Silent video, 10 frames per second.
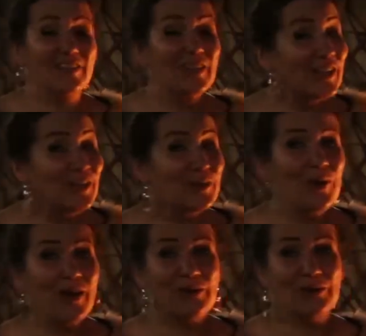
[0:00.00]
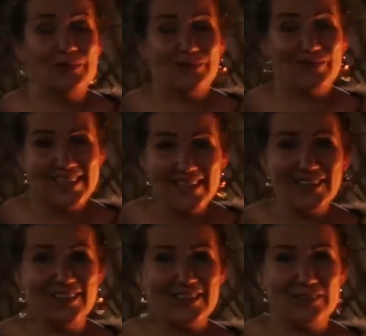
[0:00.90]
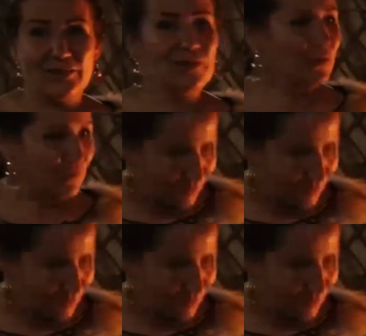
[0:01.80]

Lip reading: So I recommend you to do